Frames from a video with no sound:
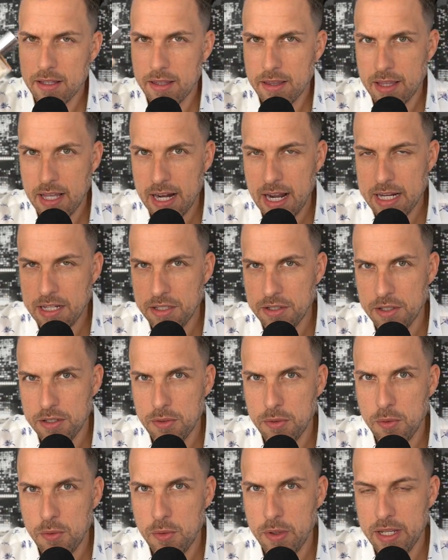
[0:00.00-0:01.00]
than I
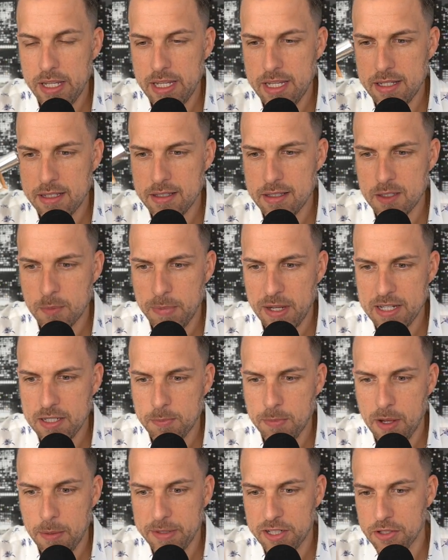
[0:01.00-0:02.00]
do in
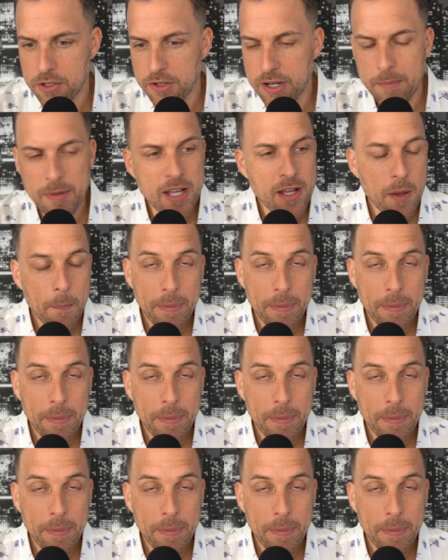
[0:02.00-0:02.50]
Spicebomb Extreme,